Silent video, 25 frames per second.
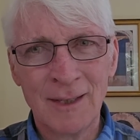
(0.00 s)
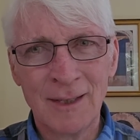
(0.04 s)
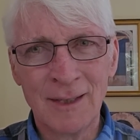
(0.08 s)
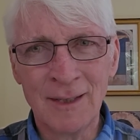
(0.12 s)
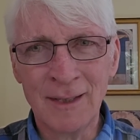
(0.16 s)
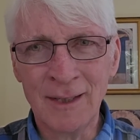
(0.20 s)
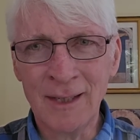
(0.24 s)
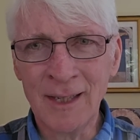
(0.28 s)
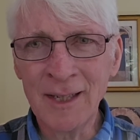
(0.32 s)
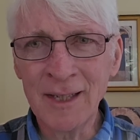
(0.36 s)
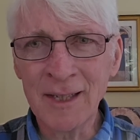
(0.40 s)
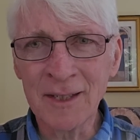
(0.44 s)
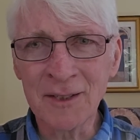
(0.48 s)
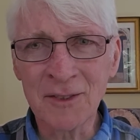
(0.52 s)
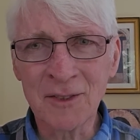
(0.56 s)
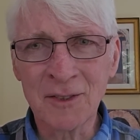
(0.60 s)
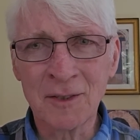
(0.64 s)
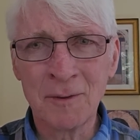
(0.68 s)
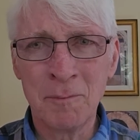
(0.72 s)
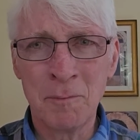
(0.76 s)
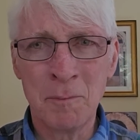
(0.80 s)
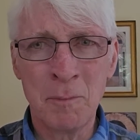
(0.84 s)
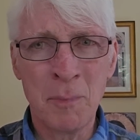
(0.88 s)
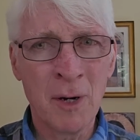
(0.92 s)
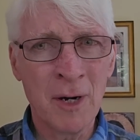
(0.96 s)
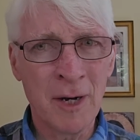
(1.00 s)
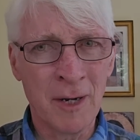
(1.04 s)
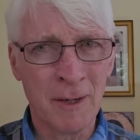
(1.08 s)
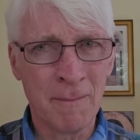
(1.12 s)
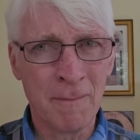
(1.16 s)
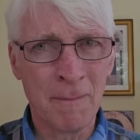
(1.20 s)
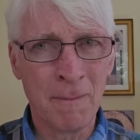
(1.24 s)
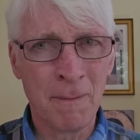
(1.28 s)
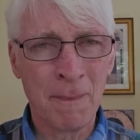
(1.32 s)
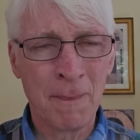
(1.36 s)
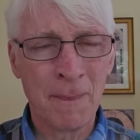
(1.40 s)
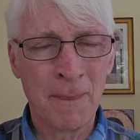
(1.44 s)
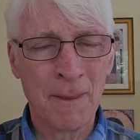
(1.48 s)
Yes, but
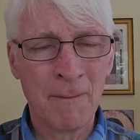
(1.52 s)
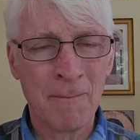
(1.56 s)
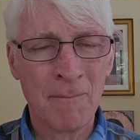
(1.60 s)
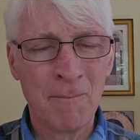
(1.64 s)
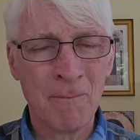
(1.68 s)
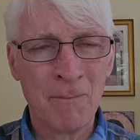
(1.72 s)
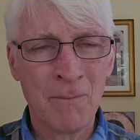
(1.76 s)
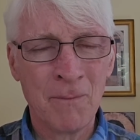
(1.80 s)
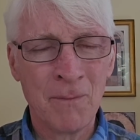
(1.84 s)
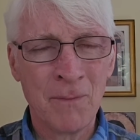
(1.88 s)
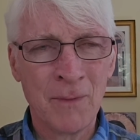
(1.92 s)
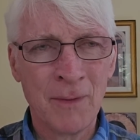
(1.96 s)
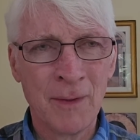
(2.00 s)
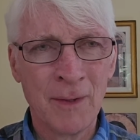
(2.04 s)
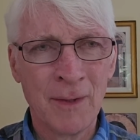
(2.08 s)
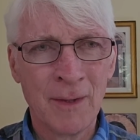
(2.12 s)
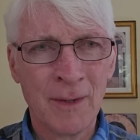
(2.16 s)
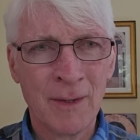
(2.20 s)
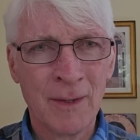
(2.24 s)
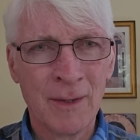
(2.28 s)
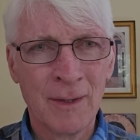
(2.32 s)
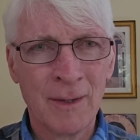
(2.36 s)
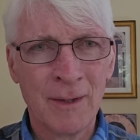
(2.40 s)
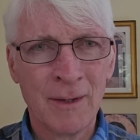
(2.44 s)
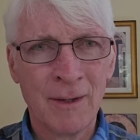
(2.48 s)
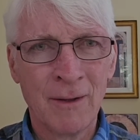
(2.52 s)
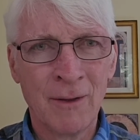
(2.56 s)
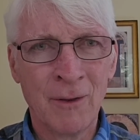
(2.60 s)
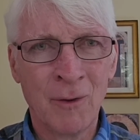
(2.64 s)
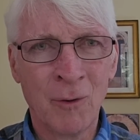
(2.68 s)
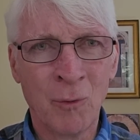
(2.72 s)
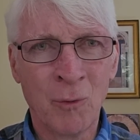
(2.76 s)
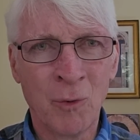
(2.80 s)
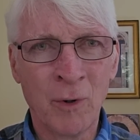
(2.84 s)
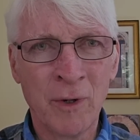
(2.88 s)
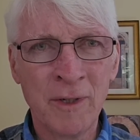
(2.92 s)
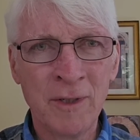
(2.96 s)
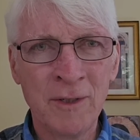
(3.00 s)
the
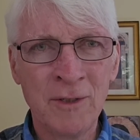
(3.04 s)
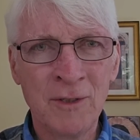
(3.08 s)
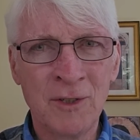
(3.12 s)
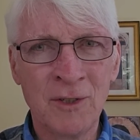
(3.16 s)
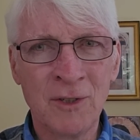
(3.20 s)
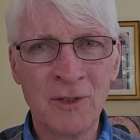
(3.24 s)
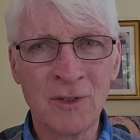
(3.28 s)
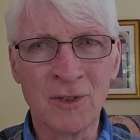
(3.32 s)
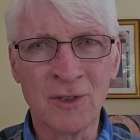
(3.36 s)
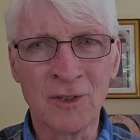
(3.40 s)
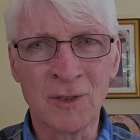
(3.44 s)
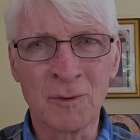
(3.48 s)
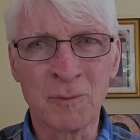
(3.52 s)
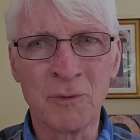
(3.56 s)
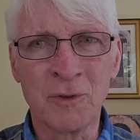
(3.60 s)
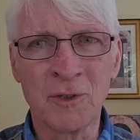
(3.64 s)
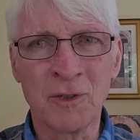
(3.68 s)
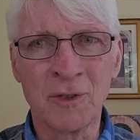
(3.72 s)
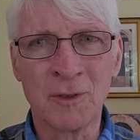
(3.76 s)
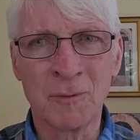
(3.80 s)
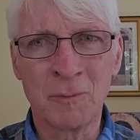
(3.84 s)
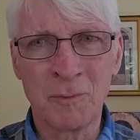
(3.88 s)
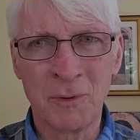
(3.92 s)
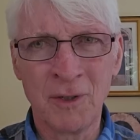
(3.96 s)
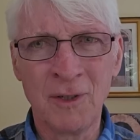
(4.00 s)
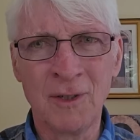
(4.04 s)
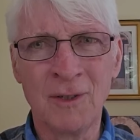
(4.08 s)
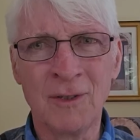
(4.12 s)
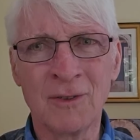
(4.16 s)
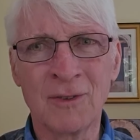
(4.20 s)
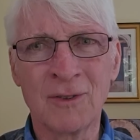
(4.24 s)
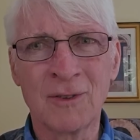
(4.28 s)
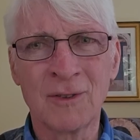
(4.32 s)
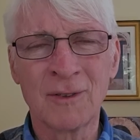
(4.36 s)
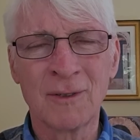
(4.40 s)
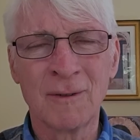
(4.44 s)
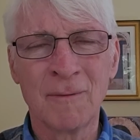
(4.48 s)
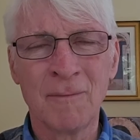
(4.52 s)
way Jesus brings
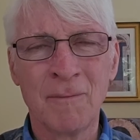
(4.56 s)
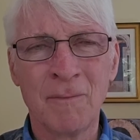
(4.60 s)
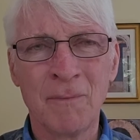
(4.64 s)
peace